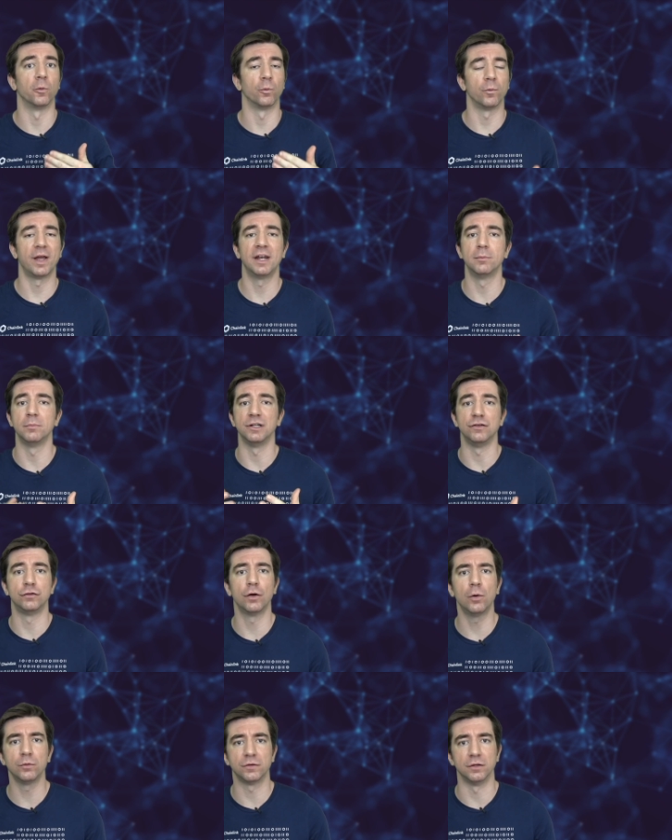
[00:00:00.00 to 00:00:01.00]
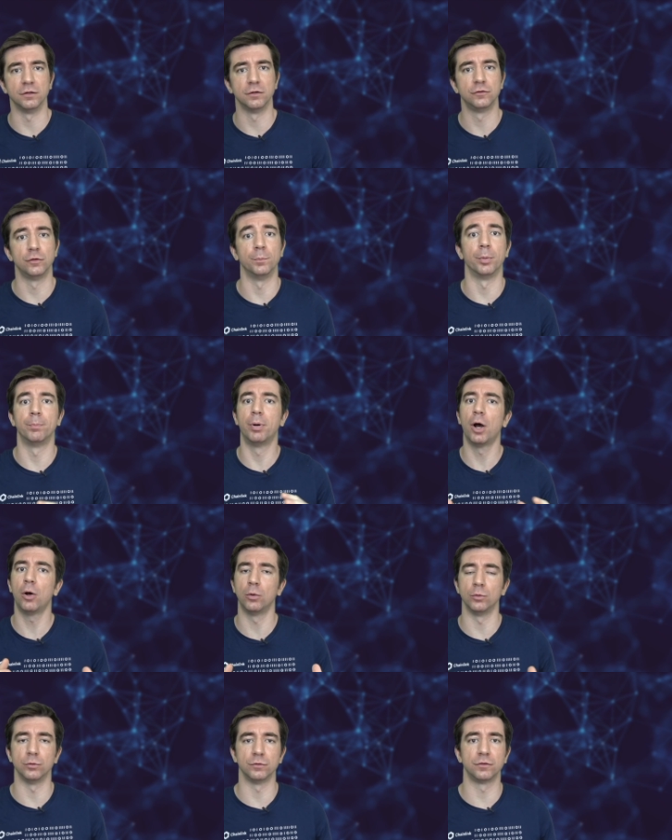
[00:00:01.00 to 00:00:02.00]
randomly chosen to
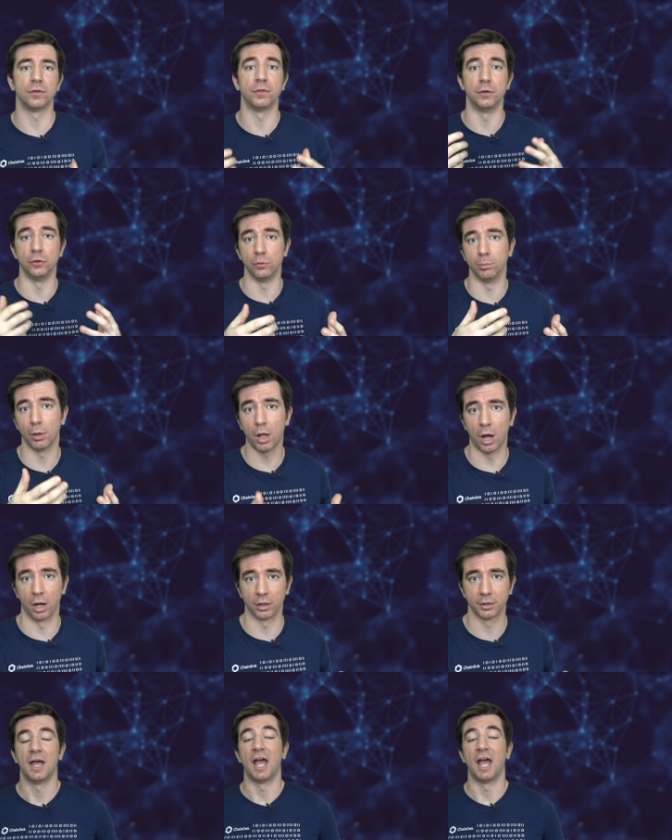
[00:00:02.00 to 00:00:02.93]
propose the new block.